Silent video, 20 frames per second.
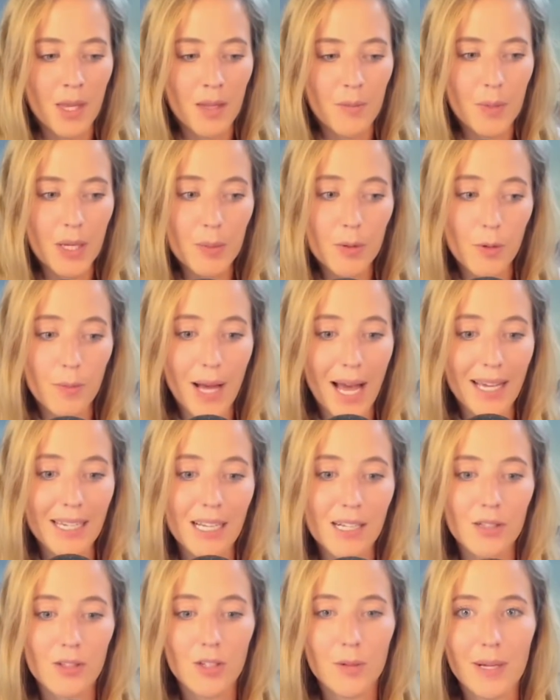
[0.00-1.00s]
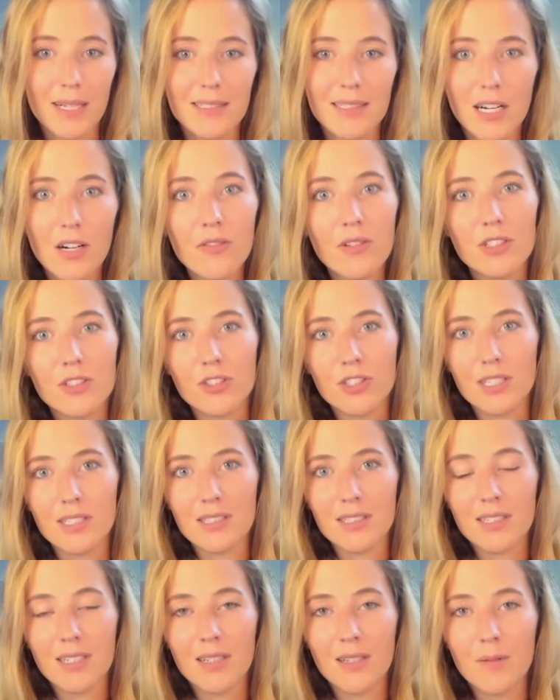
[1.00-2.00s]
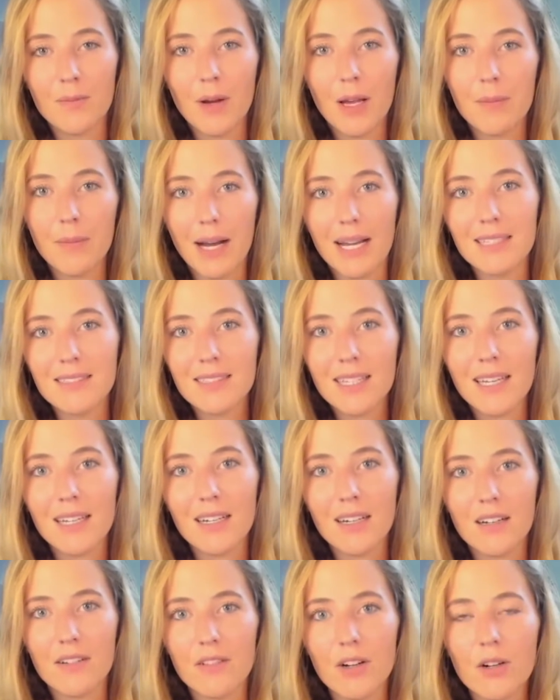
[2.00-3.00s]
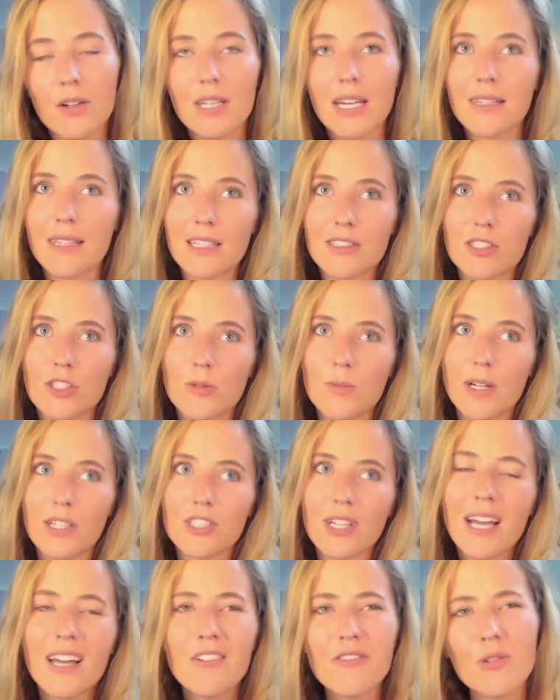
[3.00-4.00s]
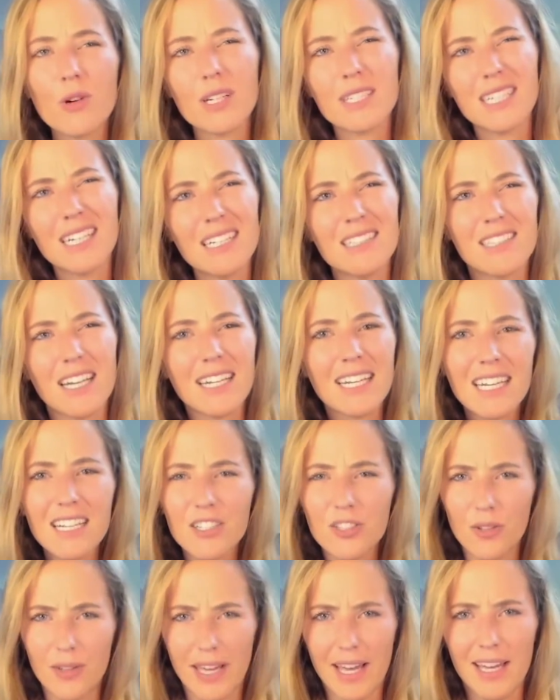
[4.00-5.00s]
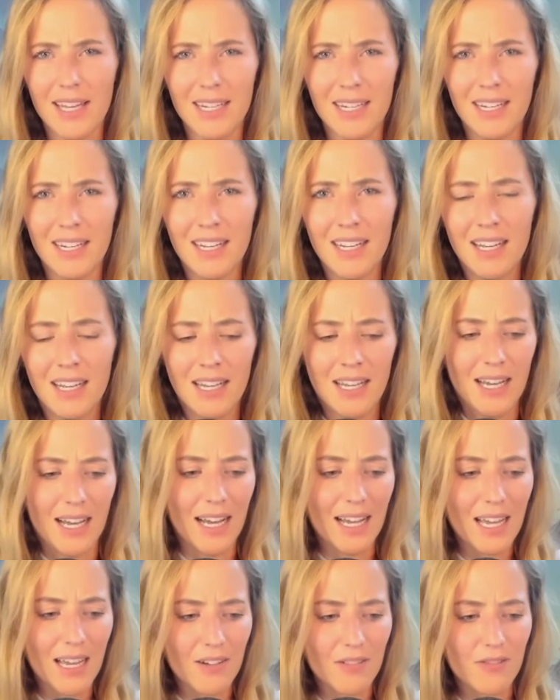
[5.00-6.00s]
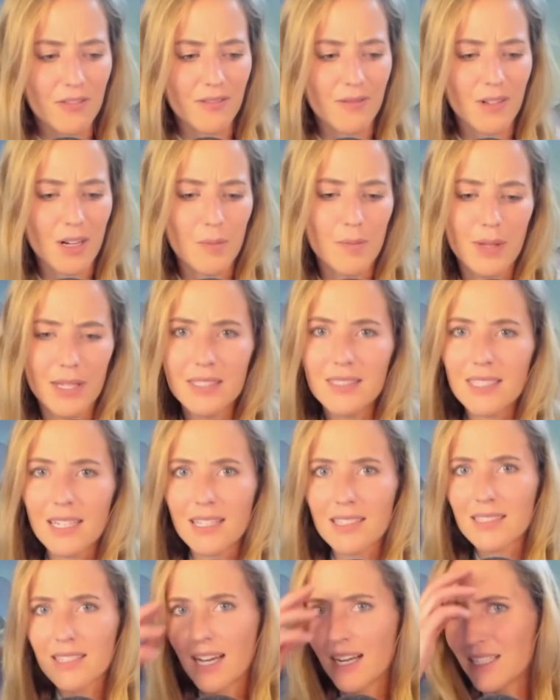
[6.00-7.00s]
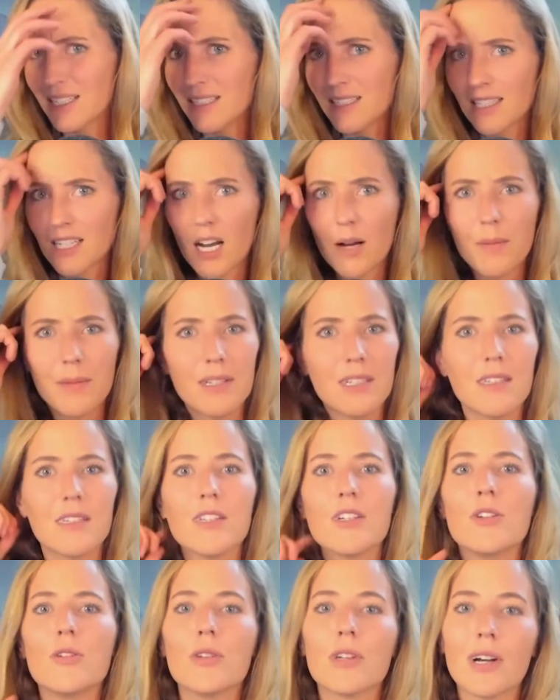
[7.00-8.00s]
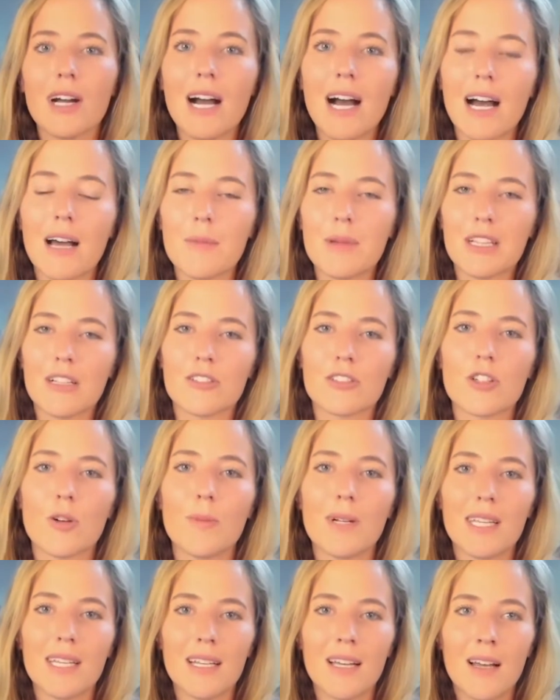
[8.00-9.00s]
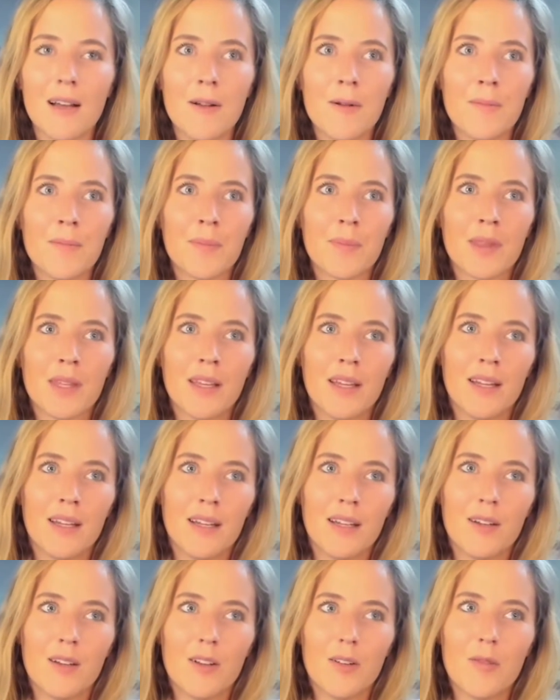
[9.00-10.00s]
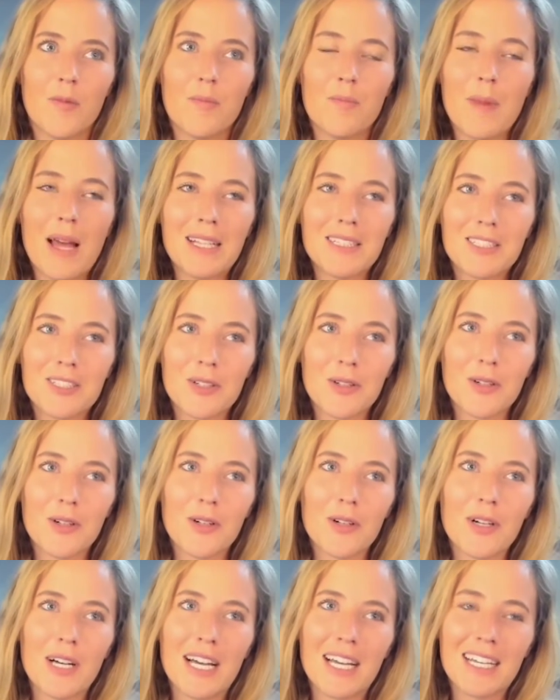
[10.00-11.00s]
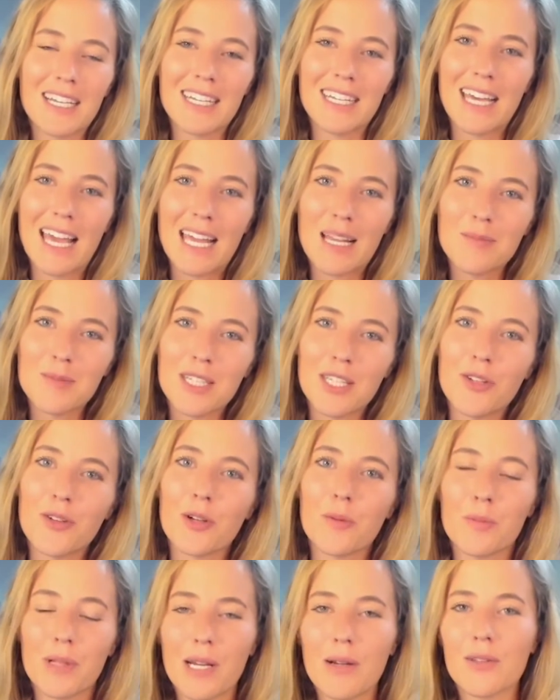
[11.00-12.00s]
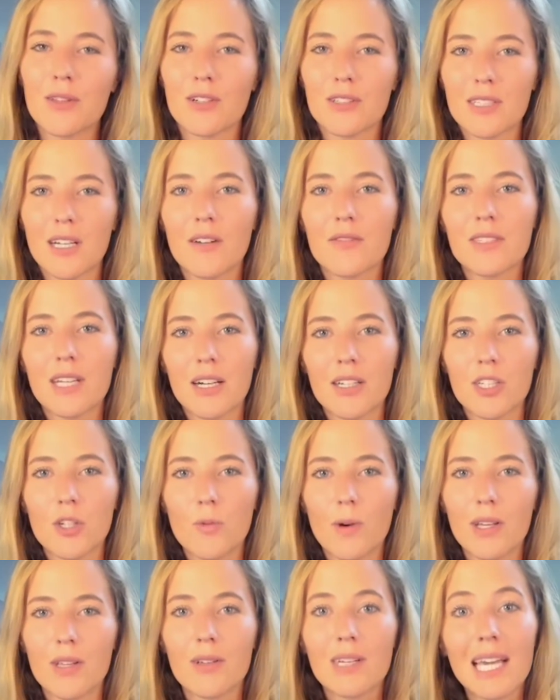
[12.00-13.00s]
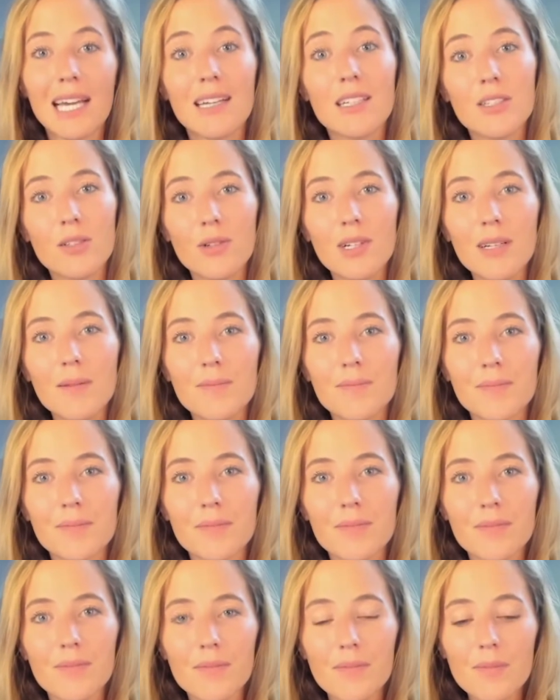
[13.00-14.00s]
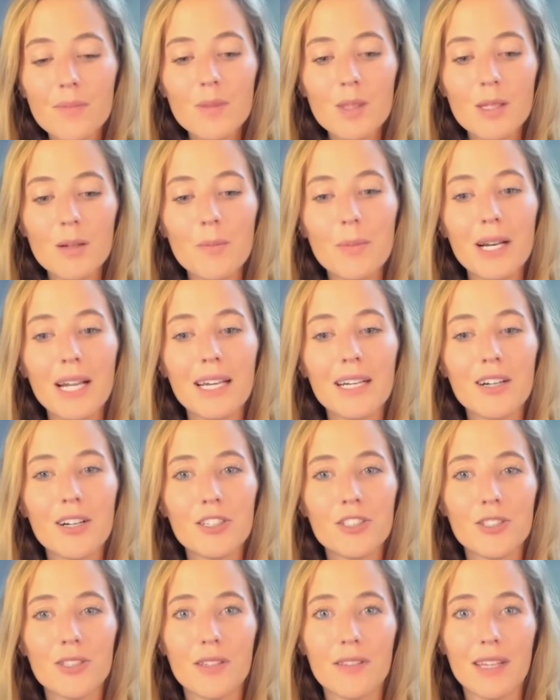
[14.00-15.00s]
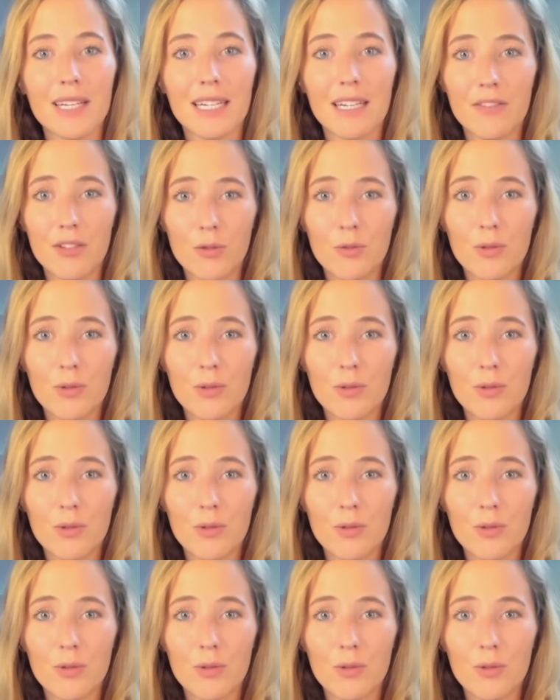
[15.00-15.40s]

people back, including myself, was just my mindset of, oh yeah, that's too much. I have 4 kids. I can't do that. I have a business. I need to come into the new year hot. I mean, there's so many mental games that you can play with yourself telling you why you can't do it. But I encourage you to think, if you